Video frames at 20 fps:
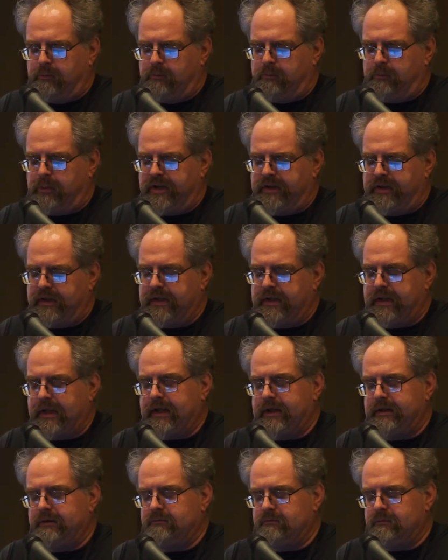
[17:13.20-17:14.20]
but then
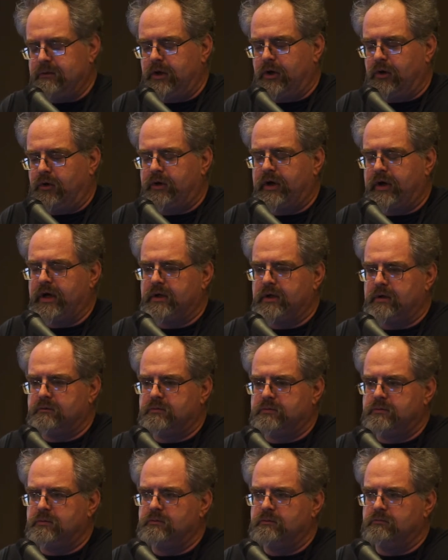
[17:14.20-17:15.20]
they know kind of
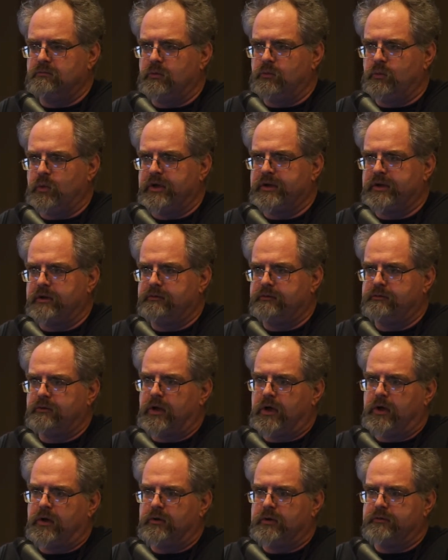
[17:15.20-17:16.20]
what the
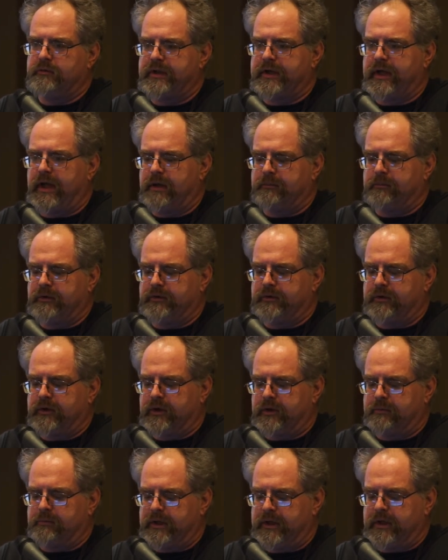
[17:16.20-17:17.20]
flow of the game is going to
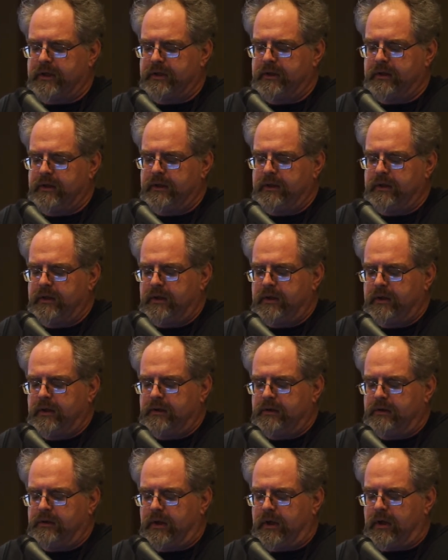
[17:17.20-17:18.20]
be.
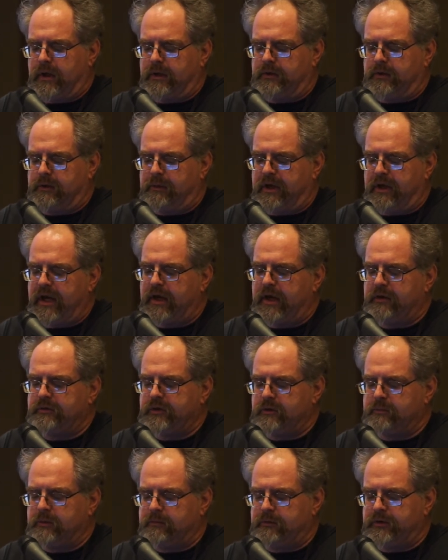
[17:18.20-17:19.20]
Uh, you may have
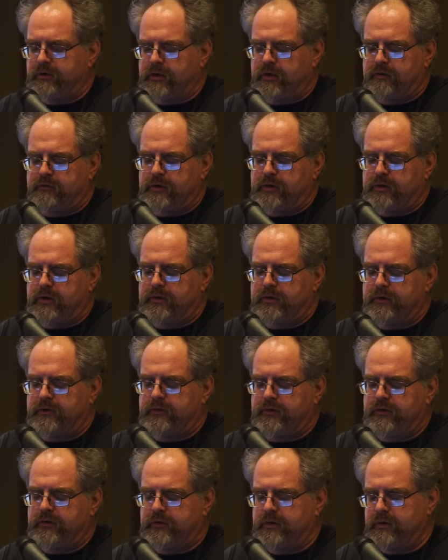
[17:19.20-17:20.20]
some
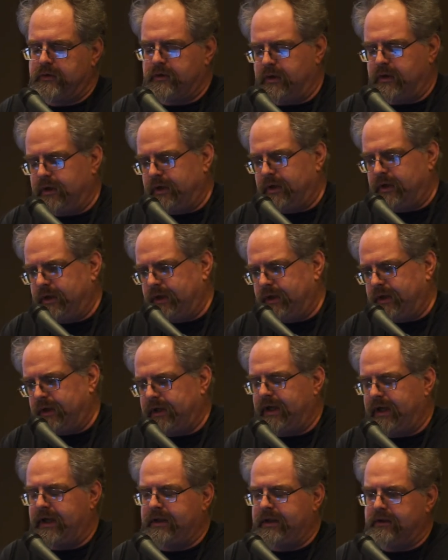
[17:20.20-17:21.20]
observers. Uh,
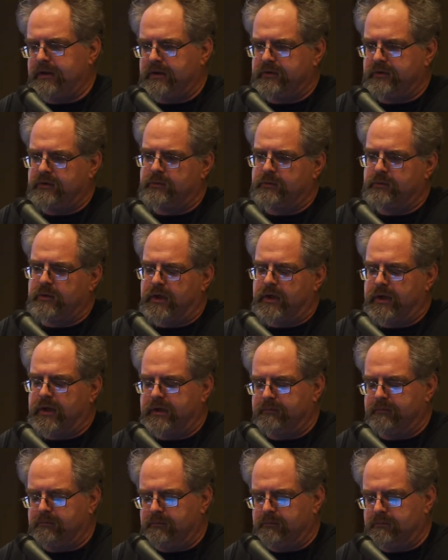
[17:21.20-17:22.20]
again, this is where I
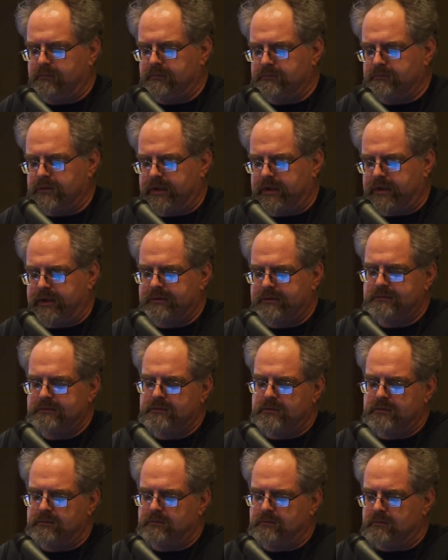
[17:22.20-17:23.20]
like
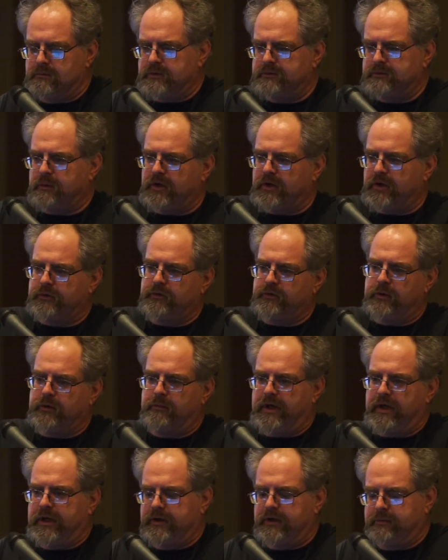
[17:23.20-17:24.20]
sponsoring
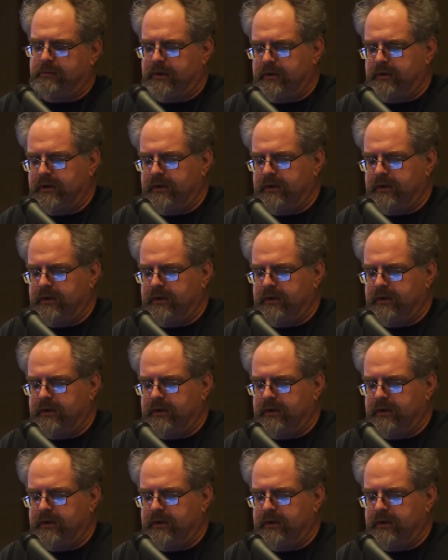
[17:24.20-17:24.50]
management.